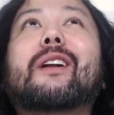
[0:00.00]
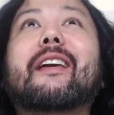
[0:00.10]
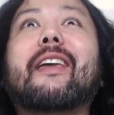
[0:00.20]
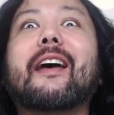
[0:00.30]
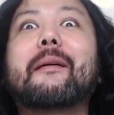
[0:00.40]
I
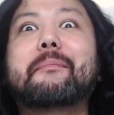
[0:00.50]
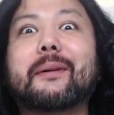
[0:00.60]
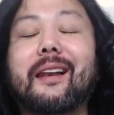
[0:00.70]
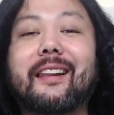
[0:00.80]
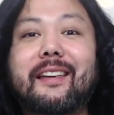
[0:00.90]
can't
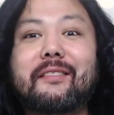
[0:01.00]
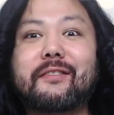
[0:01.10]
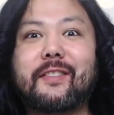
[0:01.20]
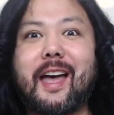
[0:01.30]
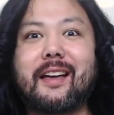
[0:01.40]

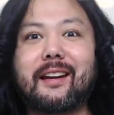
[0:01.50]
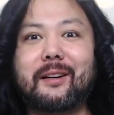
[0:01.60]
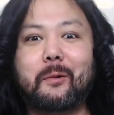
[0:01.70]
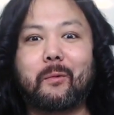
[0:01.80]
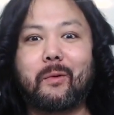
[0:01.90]
believe that
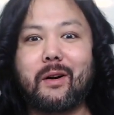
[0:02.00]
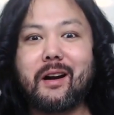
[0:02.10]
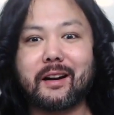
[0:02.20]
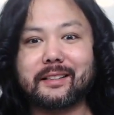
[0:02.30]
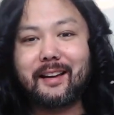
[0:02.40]
it
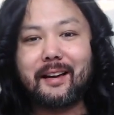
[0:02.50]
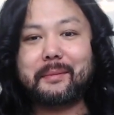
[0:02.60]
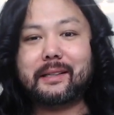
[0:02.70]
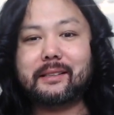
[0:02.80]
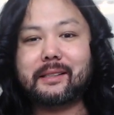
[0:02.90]
worked. I
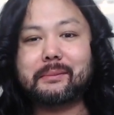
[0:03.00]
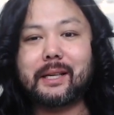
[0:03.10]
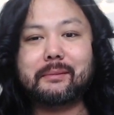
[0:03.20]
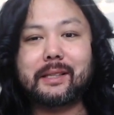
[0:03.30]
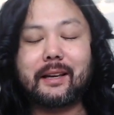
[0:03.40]
mean,
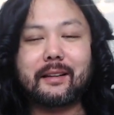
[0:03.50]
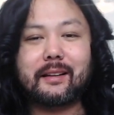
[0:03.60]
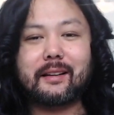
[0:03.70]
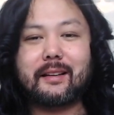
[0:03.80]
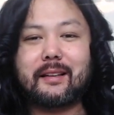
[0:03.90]
sometimes you get
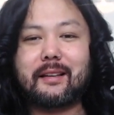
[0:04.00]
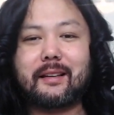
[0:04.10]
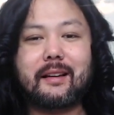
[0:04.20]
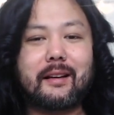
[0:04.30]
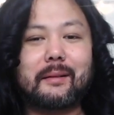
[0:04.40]
the
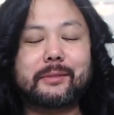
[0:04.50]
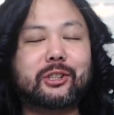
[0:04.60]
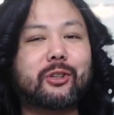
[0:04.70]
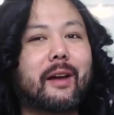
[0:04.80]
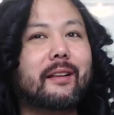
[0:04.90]

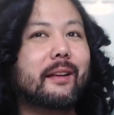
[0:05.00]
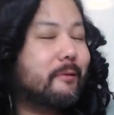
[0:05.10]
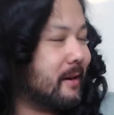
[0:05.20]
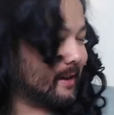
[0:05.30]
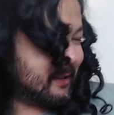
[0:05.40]
straggly
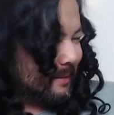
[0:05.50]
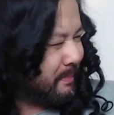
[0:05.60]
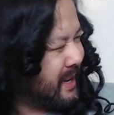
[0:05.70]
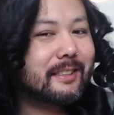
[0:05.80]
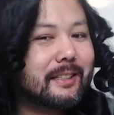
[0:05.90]
ones,
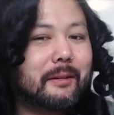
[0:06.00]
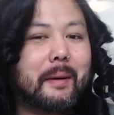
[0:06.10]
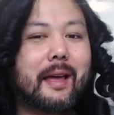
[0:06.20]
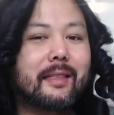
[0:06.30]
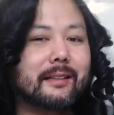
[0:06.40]
but too
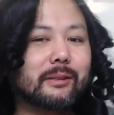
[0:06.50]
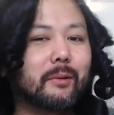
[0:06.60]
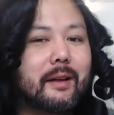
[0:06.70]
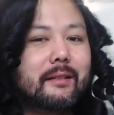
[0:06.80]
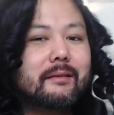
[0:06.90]
bad this
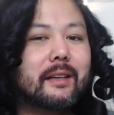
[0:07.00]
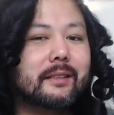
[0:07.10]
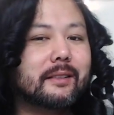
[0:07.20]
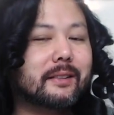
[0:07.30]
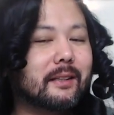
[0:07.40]
one
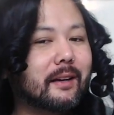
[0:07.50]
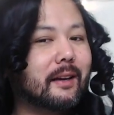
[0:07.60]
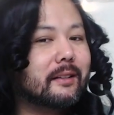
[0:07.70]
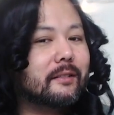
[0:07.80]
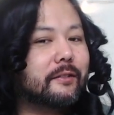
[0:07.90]
is
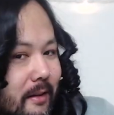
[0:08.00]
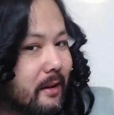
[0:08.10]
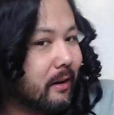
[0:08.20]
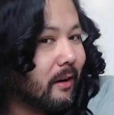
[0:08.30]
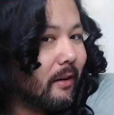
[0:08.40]
kind of
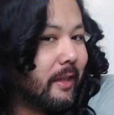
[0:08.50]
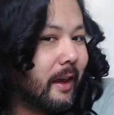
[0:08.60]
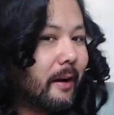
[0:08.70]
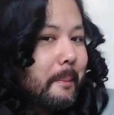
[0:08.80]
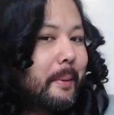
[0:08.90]
not all
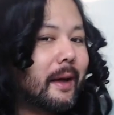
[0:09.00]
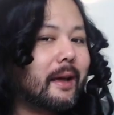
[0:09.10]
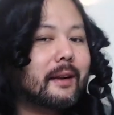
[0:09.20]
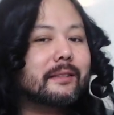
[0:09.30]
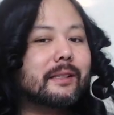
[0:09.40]
there,
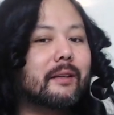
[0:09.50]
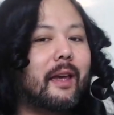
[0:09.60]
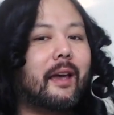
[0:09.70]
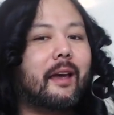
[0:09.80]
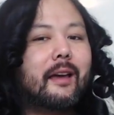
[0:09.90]
but it's
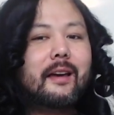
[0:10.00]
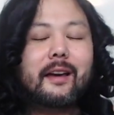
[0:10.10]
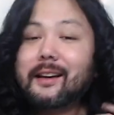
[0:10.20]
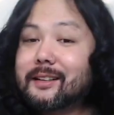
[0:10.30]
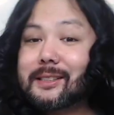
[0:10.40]
okay.
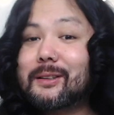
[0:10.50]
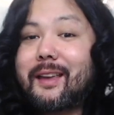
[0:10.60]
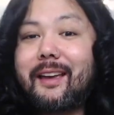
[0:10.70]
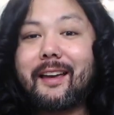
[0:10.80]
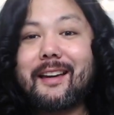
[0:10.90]
It's
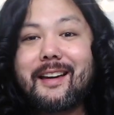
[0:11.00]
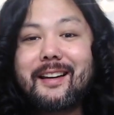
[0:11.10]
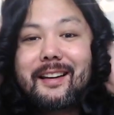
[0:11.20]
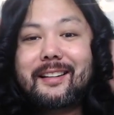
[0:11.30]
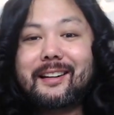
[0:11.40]
okay.
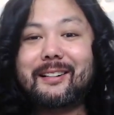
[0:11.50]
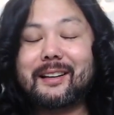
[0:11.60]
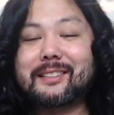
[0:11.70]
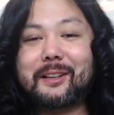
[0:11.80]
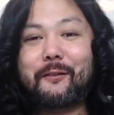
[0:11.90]
You know,
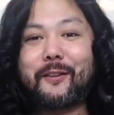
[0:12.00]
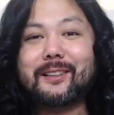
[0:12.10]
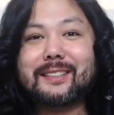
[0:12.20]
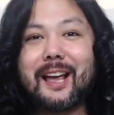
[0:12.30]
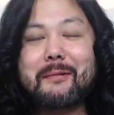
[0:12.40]
it's the
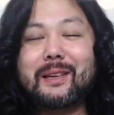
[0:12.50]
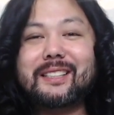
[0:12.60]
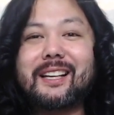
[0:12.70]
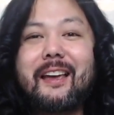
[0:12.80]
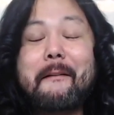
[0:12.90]
first time
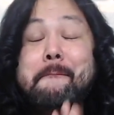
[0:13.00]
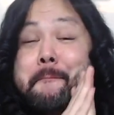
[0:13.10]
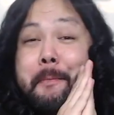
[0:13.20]
using it.